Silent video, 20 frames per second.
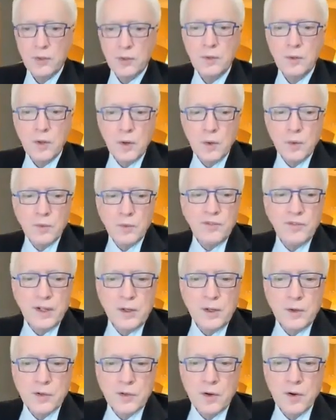so you know,
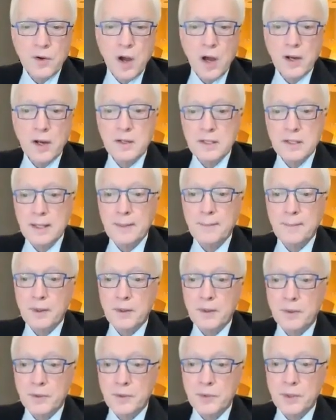fillers are not a
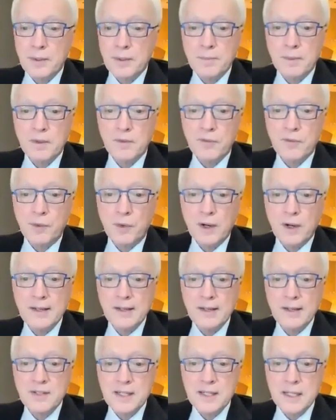typical treatment for
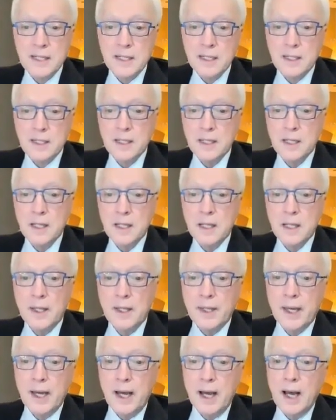SD.
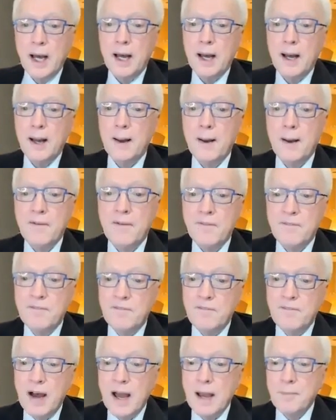
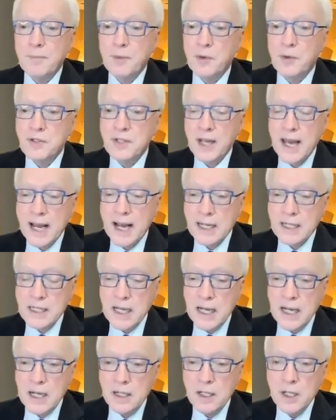
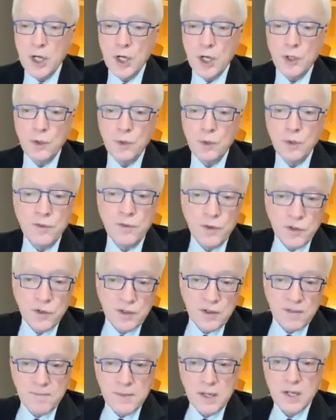Vibrotactile,
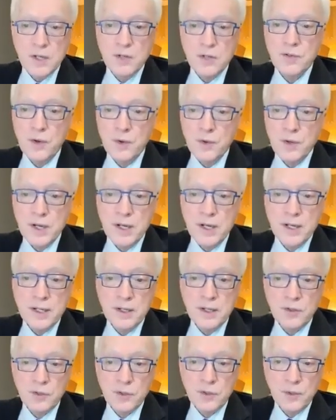University of Minnesota
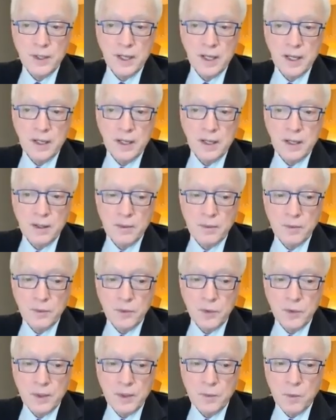is
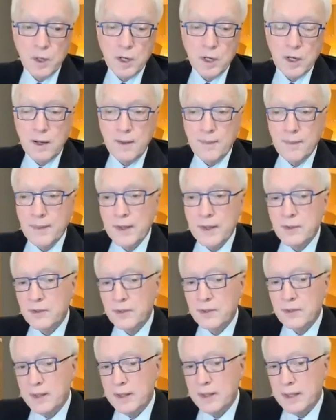doing work on
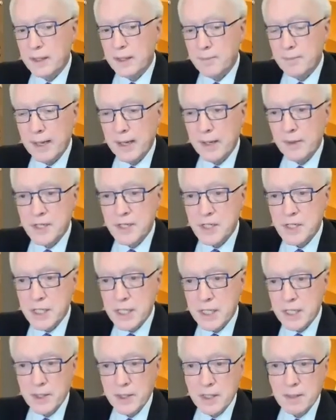this in their
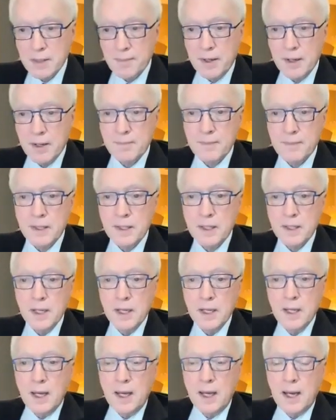bioengineering department.
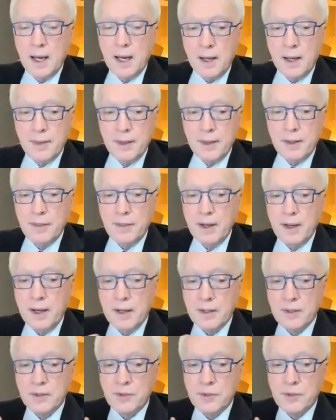The thought
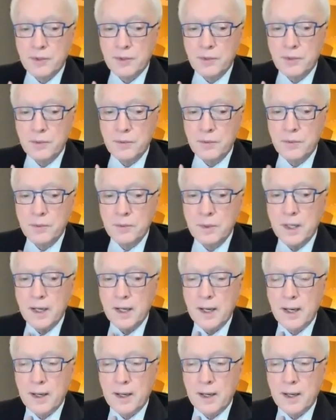is to,